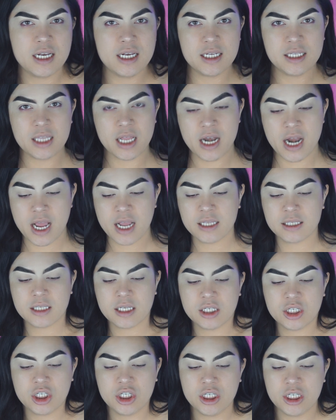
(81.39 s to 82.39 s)
is a
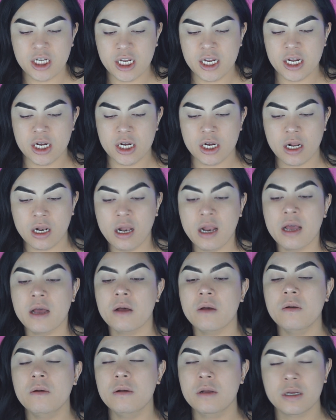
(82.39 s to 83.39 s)
nice sheer
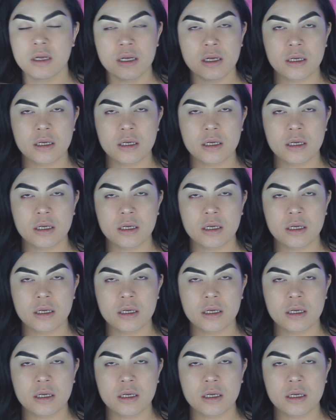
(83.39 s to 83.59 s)
glow.